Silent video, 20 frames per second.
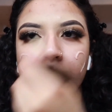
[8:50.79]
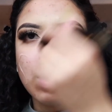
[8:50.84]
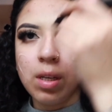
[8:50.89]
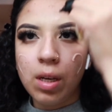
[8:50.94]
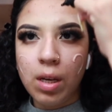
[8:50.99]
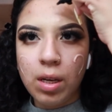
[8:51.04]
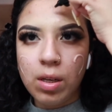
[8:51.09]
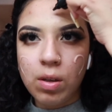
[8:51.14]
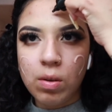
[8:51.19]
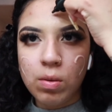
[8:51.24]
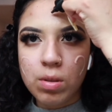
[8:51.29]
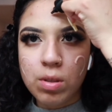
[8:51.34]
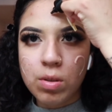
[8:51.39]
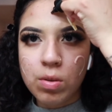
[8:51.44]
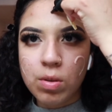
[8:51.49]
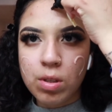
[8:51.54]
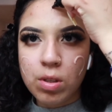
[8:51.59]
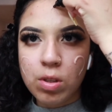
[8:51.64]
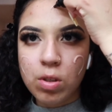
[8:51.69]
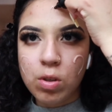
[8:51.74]
And also
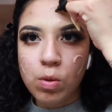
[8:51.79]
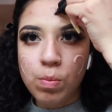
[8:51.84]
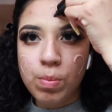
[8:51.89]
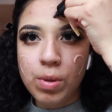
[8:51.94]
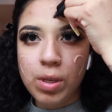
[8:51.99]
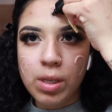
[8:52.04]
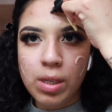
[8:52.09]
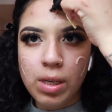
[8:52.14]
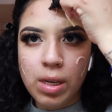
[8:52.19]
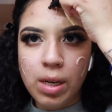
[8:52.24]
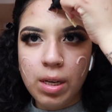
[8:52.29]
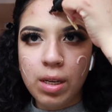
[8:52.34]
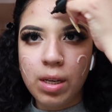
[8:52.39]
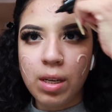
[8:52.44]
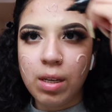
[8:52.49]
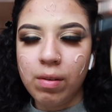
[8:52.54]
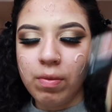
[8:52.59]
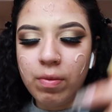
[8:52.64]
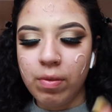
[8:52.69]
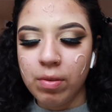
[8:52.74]
it's super light and
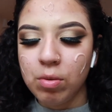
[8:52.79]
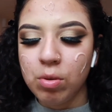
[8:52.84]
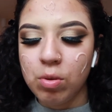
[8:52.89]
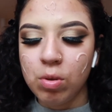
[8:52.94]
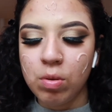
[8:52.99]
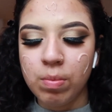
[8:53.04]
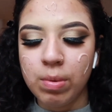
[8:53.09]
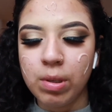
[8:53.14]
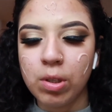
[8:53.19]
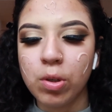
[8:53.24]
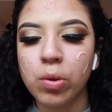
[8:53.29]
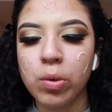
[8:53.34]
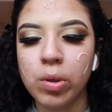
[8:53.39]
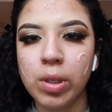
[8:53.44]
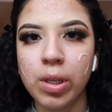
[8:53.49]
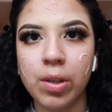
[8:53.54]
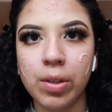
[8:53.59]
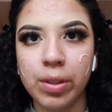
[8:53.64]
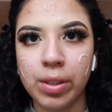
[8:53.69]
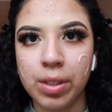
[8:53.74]
it feels super cooling
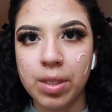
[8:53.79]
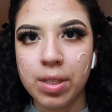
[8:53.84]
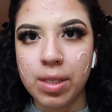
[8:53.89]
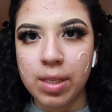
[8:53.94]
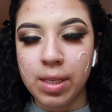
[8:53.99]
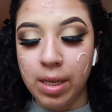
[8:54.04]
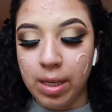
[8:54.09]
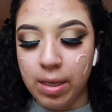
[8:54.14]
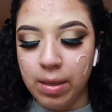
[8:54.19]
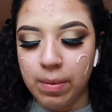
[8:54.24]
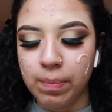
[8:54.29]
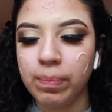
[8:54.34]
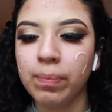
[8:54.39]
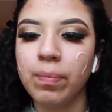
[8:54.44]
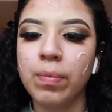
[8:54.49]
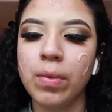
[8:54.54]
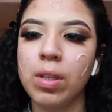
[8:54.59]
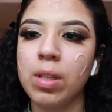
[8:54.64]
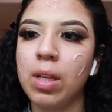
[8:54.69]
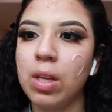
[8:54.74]
on the skin.
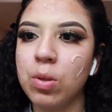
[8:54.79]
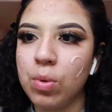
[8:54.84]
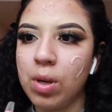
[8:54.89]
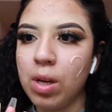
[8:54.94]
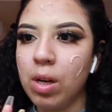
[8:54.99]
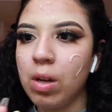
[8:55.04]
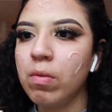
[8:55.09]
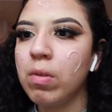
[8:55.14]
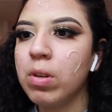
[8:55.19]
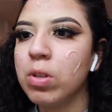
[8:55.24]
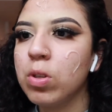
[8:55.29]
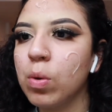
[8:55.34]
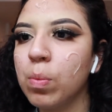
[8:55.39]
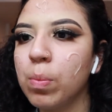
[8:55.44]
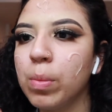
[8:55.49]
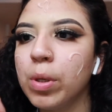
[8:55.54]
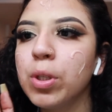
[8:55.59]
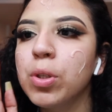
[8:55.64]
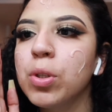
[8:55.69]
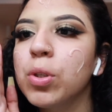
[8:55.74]
That's why I love it so
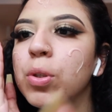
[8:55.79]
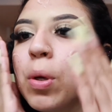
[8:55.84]
much.